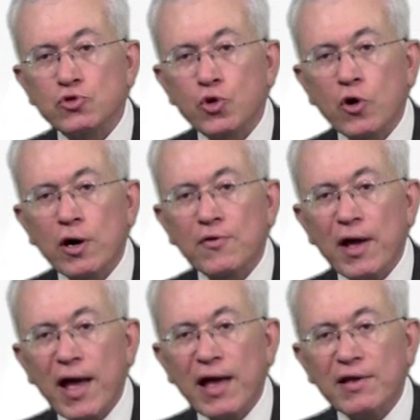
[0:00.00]

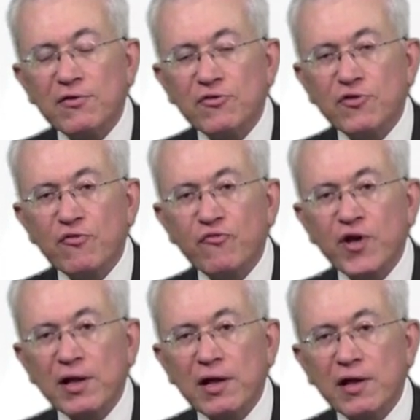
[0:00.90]
toward a
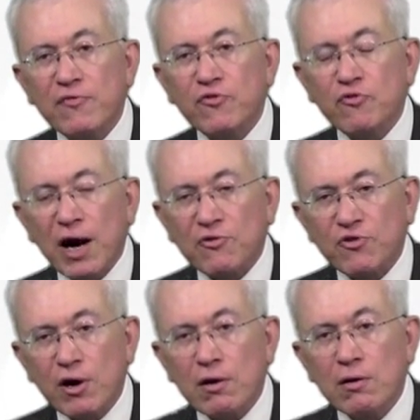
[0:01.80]
definitive
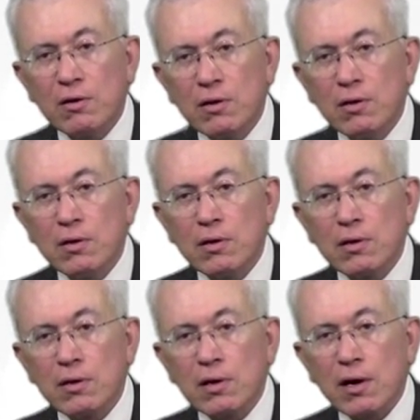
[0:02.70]
structure
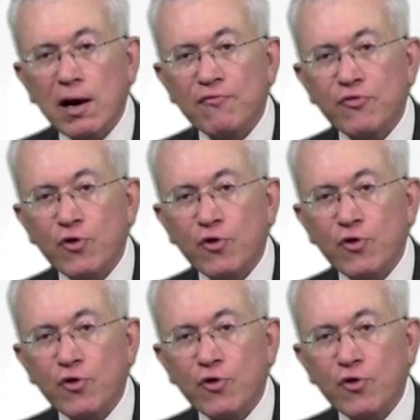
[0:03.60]
of